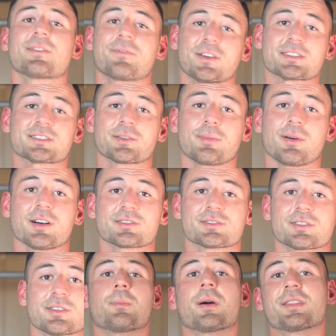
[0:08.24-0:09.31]
to fix their
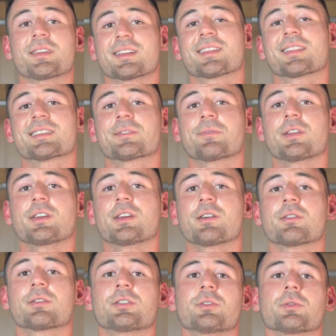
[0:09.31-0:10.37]
posture. By the end of this
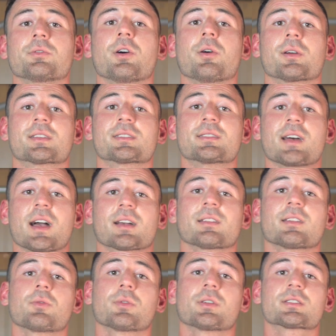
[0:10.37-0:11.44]
video, you'll know
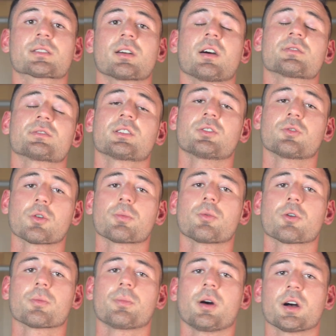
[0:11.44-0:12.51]
exactly what is causing your
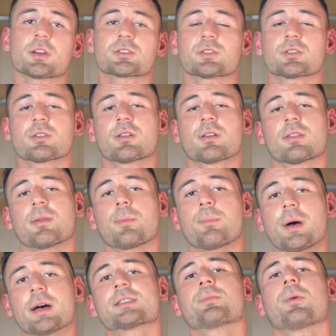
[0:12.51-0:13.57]
poor posture, the
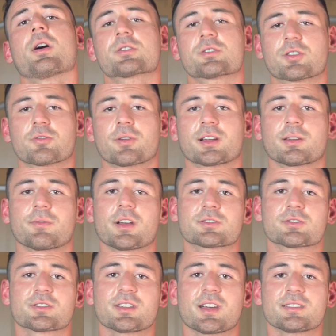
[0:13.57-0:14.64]
best posture corrective
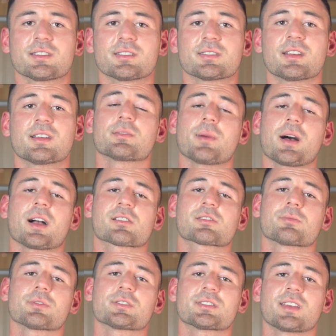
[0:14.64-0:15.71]
exercises, some
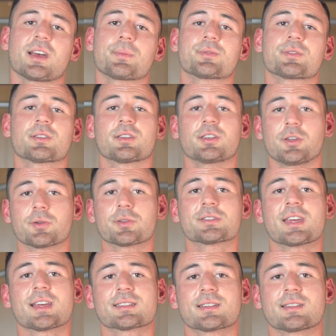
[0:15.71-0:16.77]
actionable steps you can
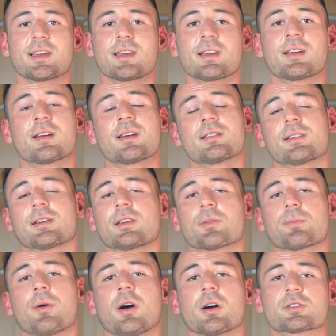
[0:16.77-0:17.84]
take today to get your
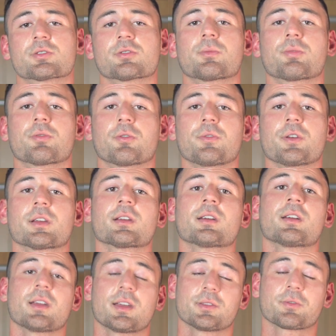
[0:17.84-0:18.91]
posture improving
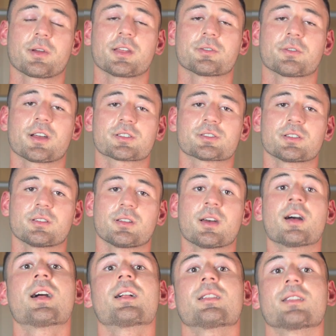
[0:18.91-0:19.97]
in the right direction.
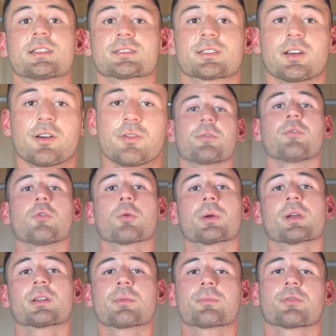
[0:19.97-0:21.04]
Let's go. Before we
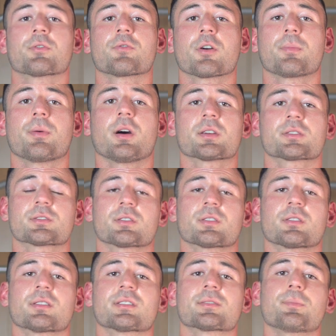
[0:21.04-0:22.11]
can improve our
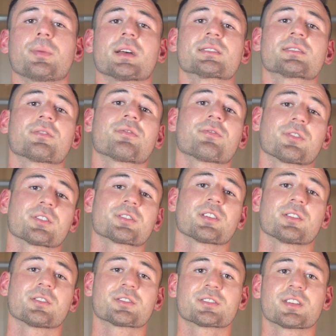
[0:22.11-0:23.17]
posture, it's best to first
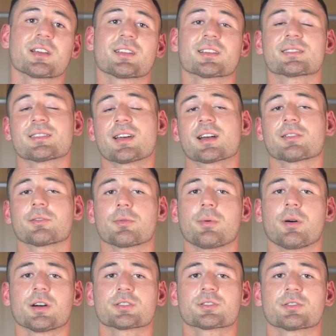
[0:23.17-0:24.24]
understand exactly what
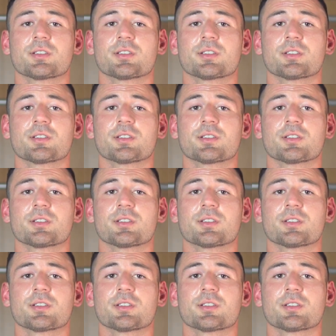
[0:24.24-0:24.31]
posture